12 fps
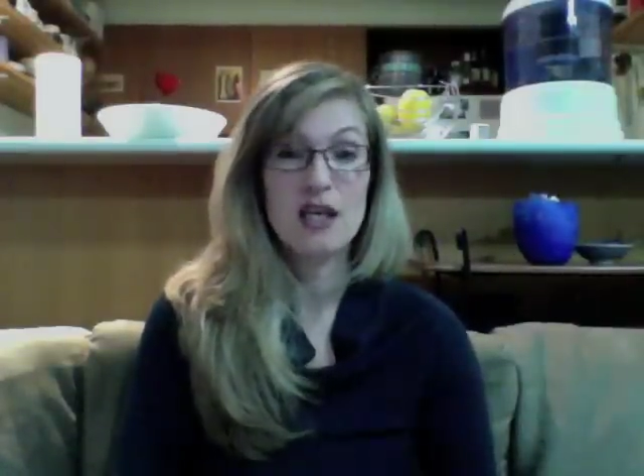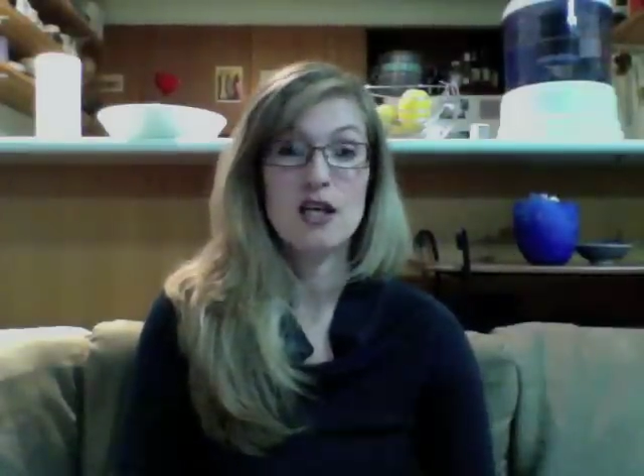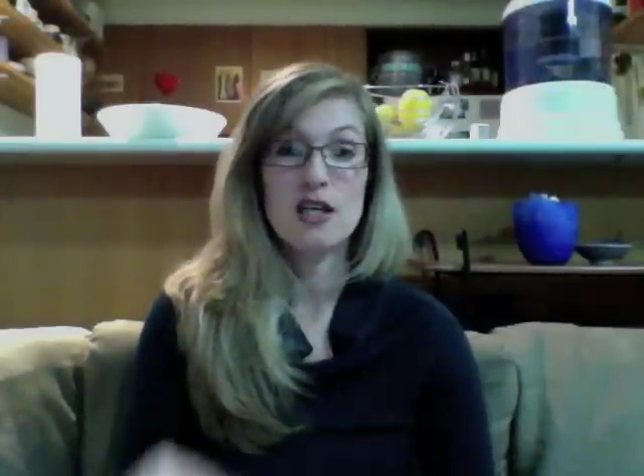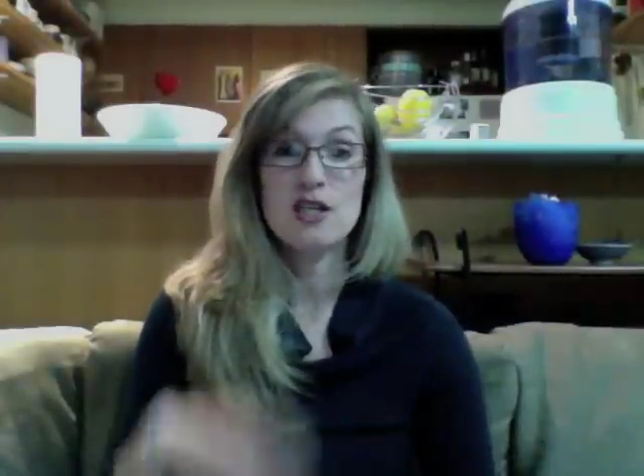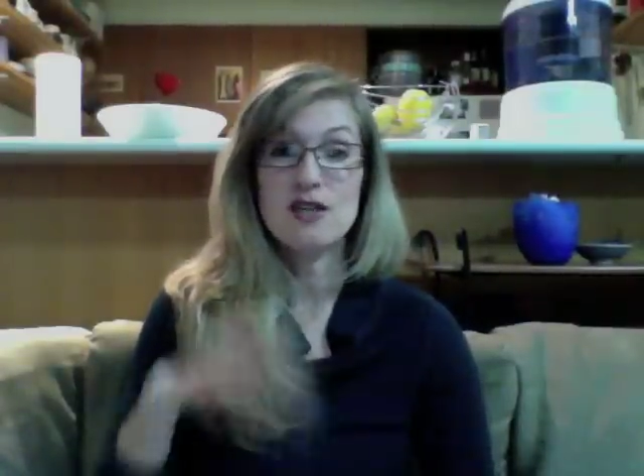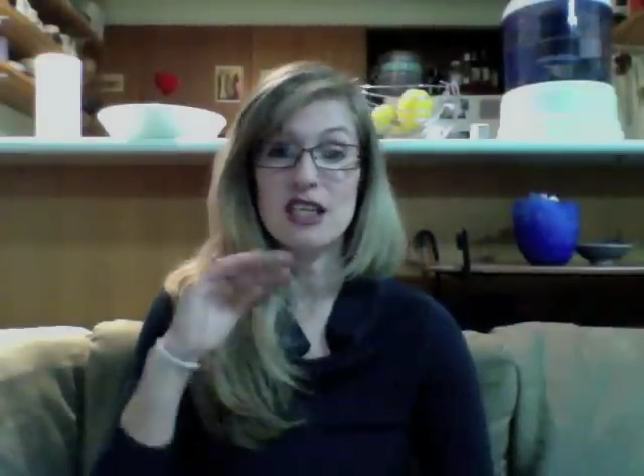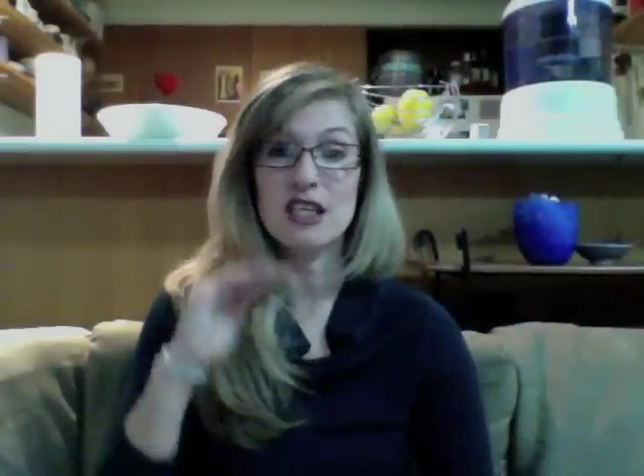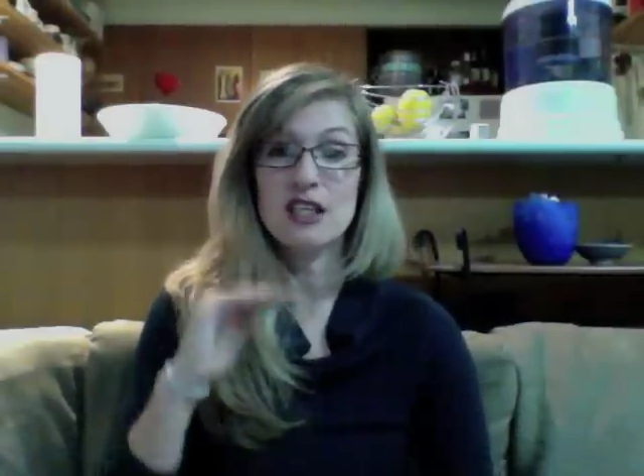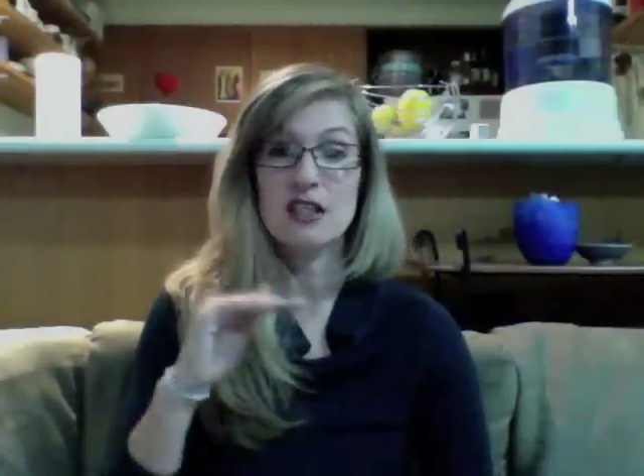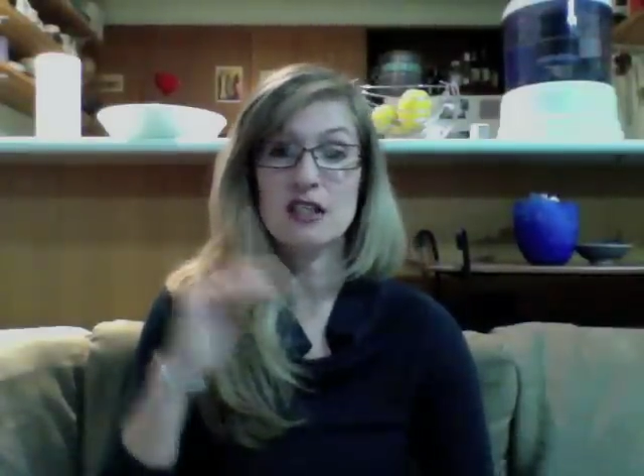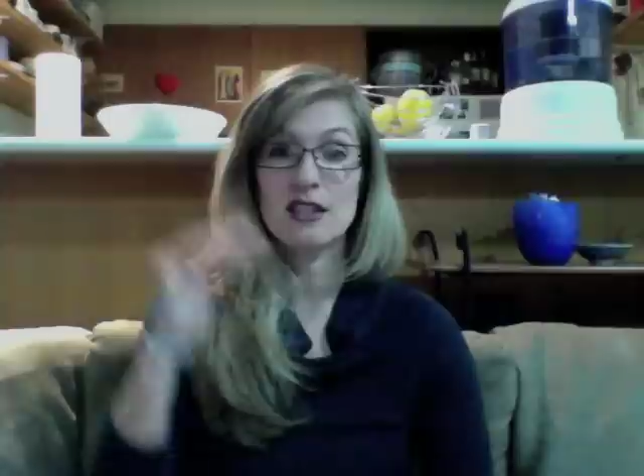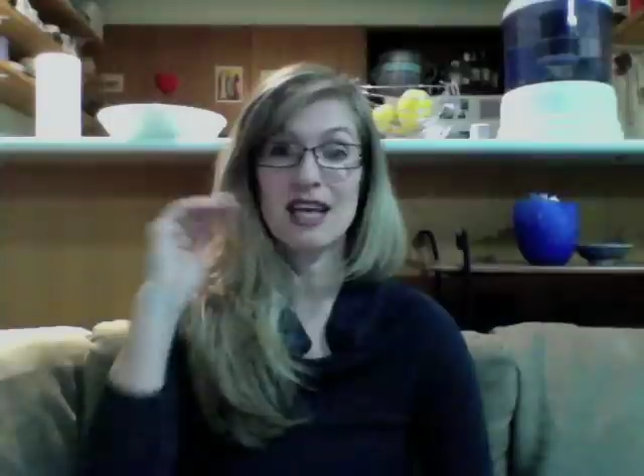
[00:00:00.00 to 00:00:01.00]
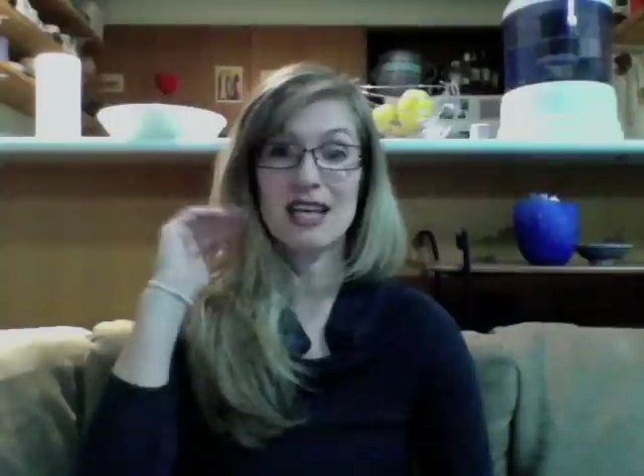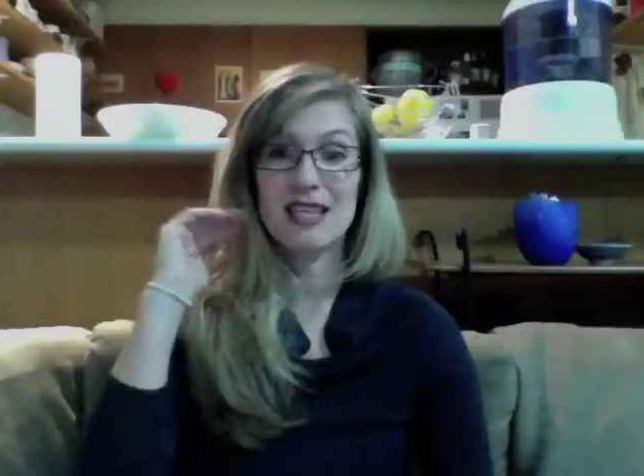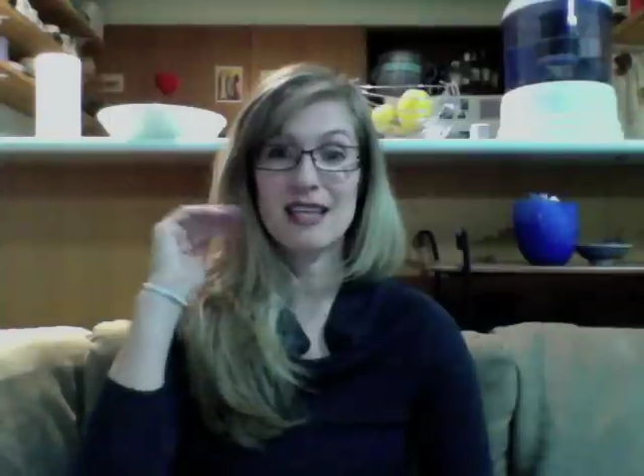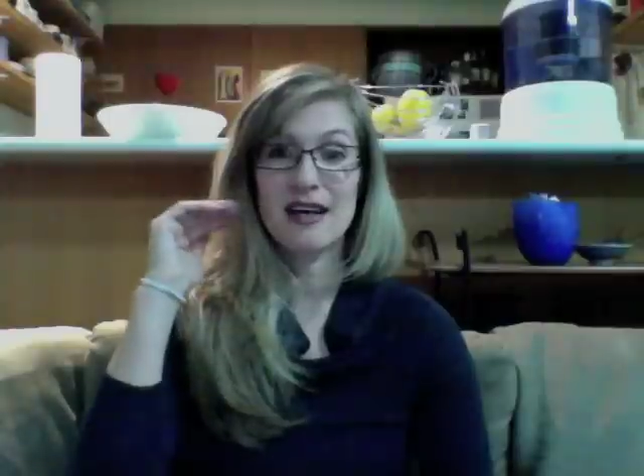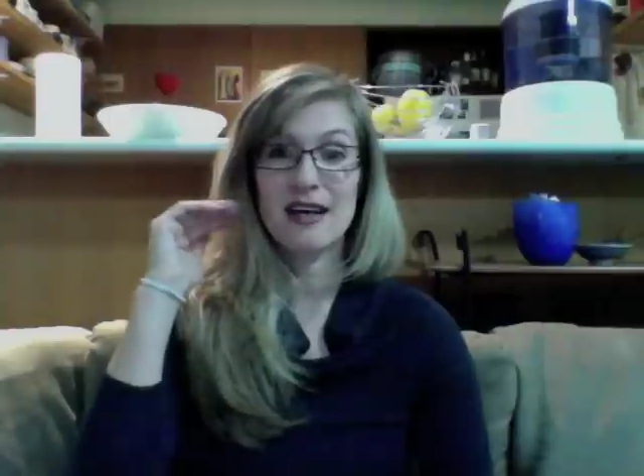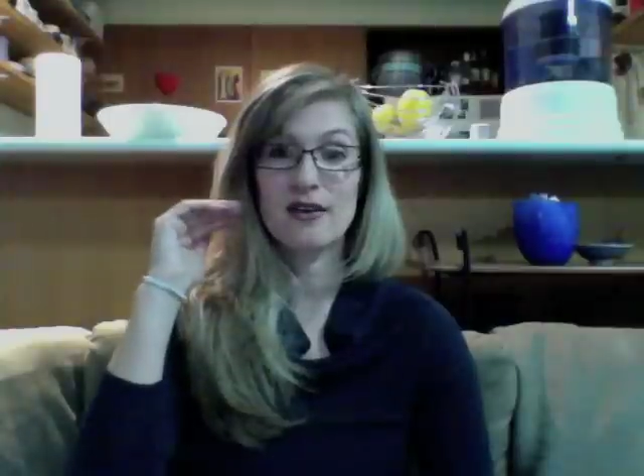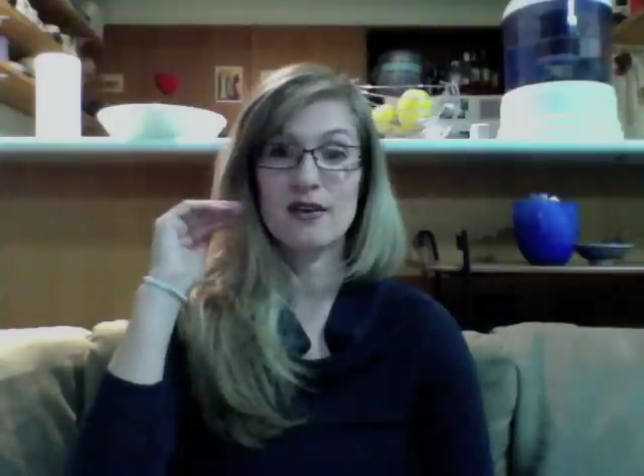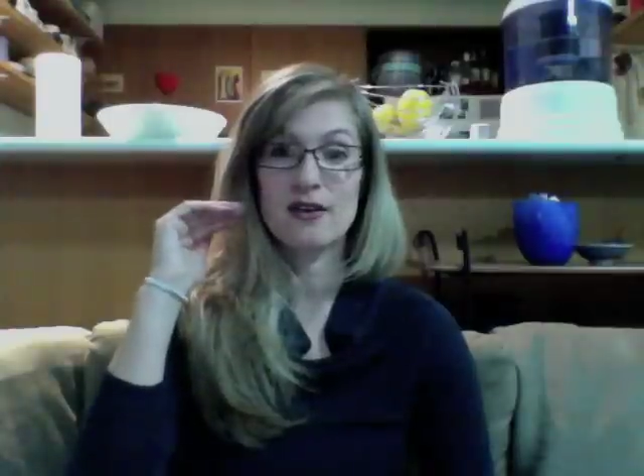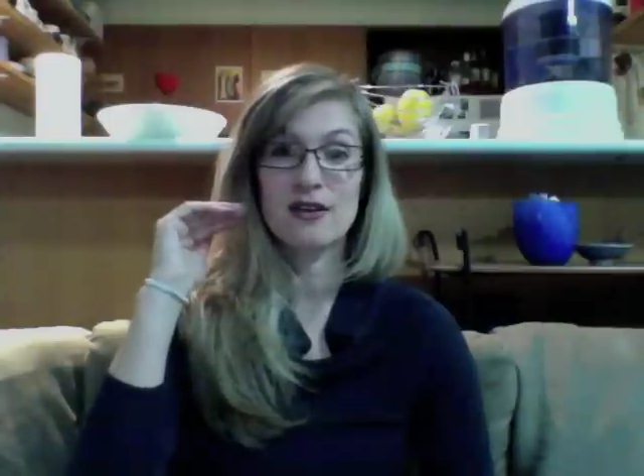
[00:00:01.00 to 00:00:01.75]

Drink it, get it down.